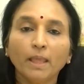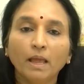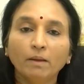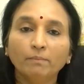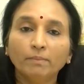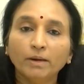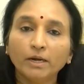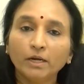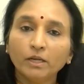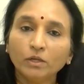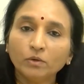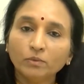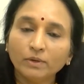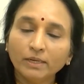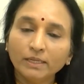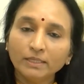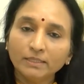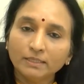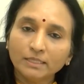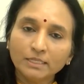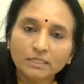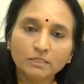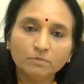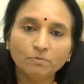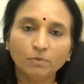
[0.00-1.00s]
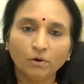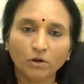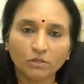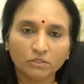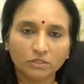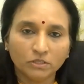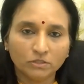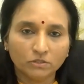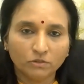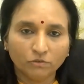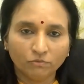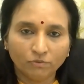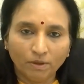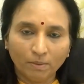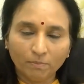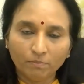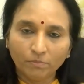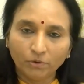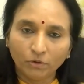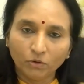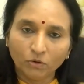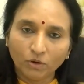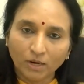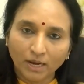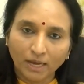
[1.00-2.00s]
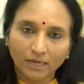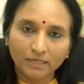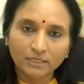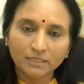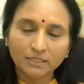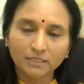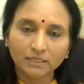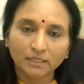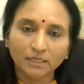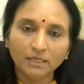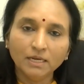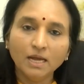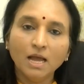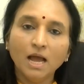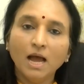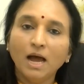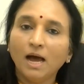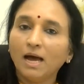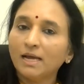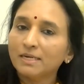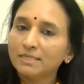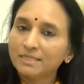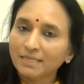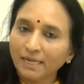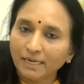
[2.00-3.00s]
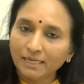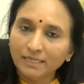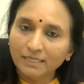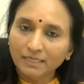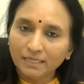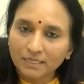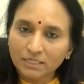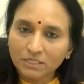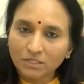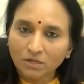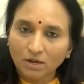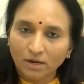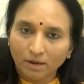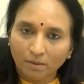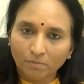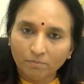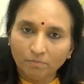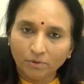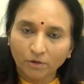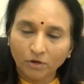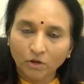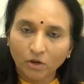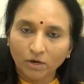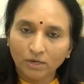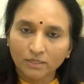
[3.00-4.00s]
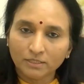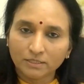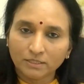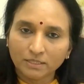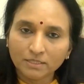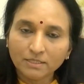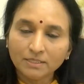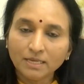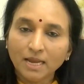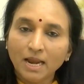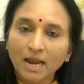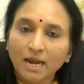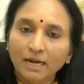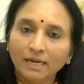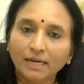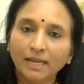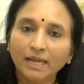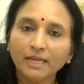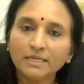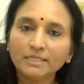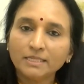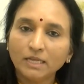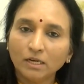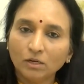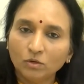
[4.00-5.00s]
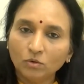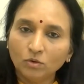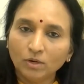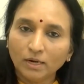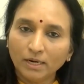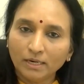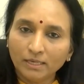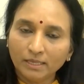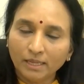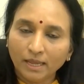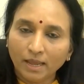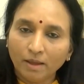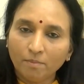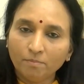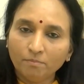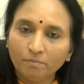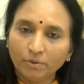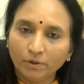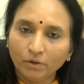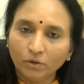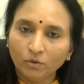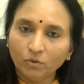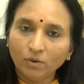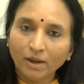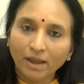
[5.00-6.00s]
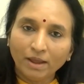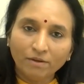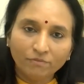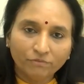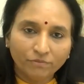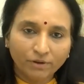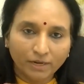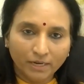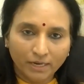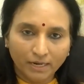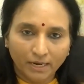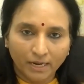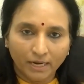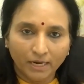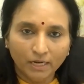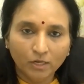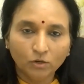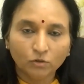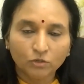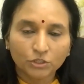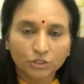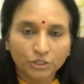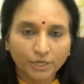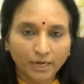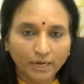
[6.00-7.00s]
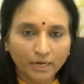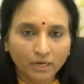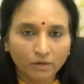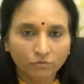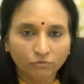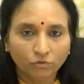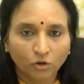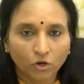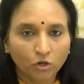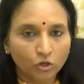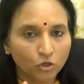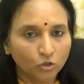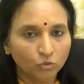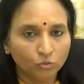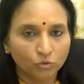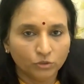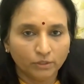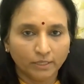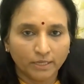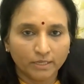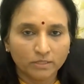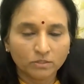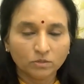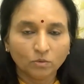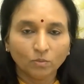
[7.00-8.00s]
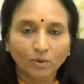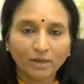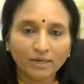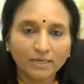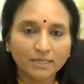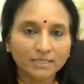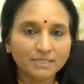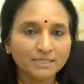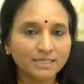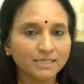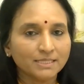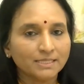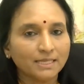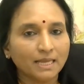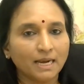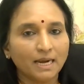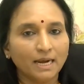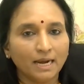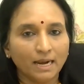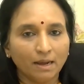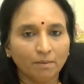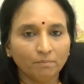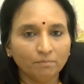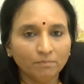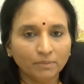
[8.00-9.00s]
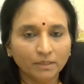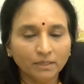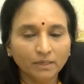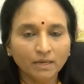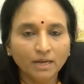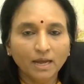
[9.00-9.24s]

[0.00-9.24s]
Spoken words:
But during this process of embryo culture, our scientist or embryologist takes a look at the embryo every day to check for two things. One is the cell number